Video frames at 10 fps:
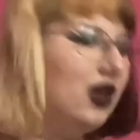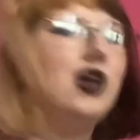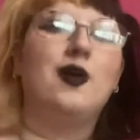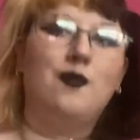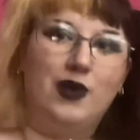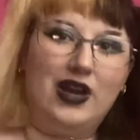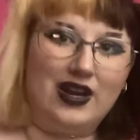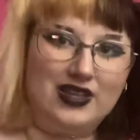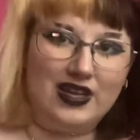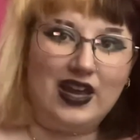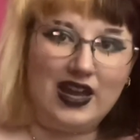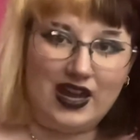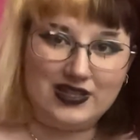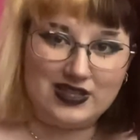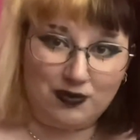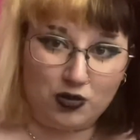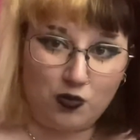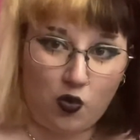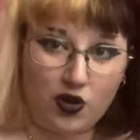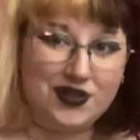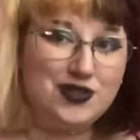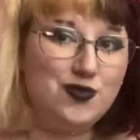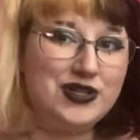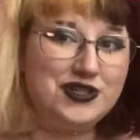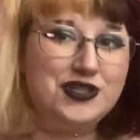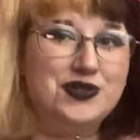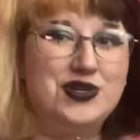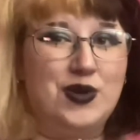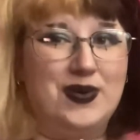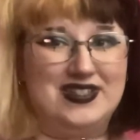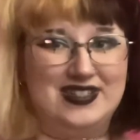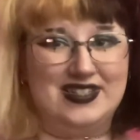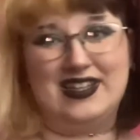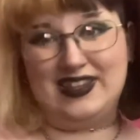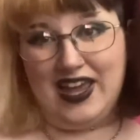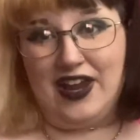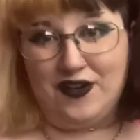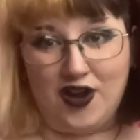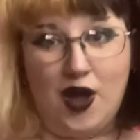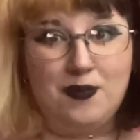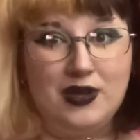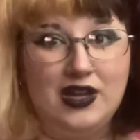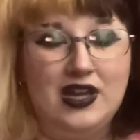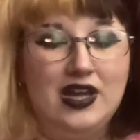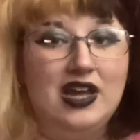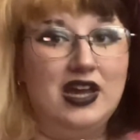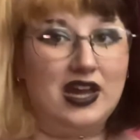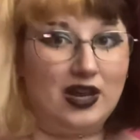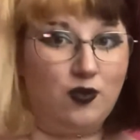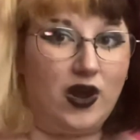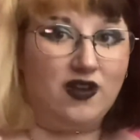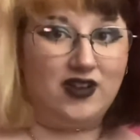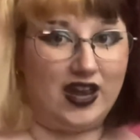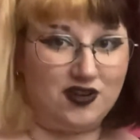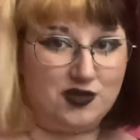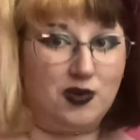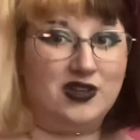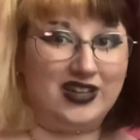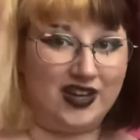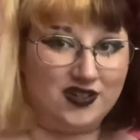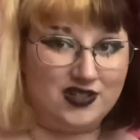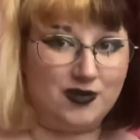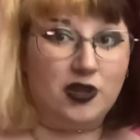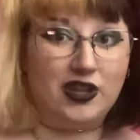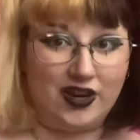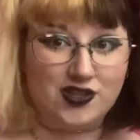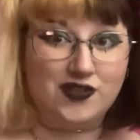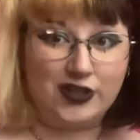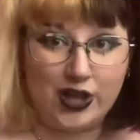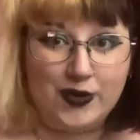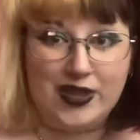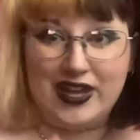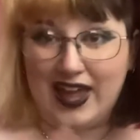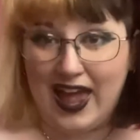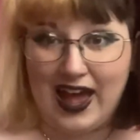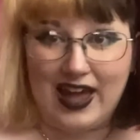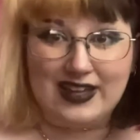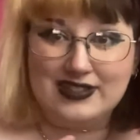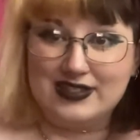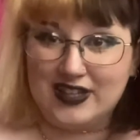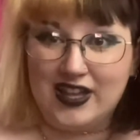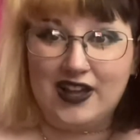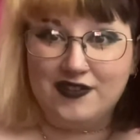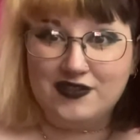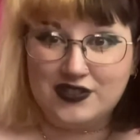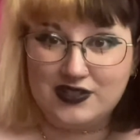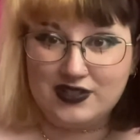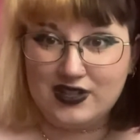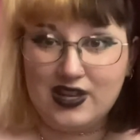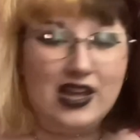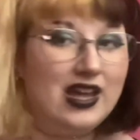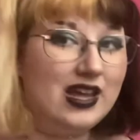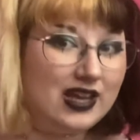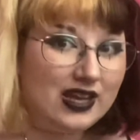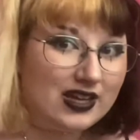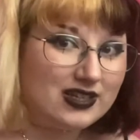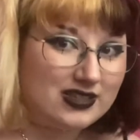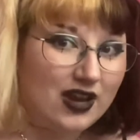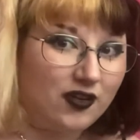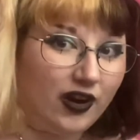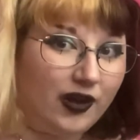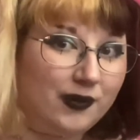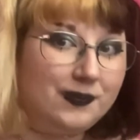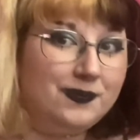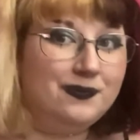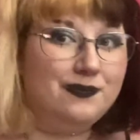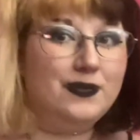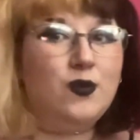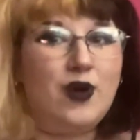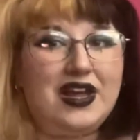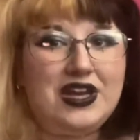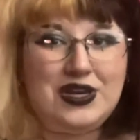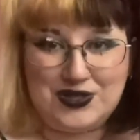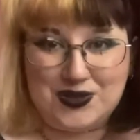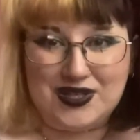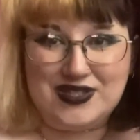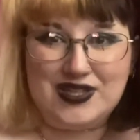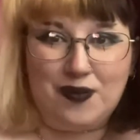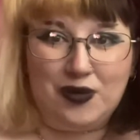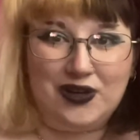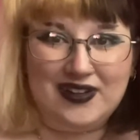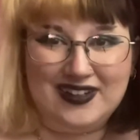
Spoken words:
But I think I hate summer more. In the winter, you can always layer up and wear layers upon layers of clothing, hats, gloves, etc. But what can you do in the summer?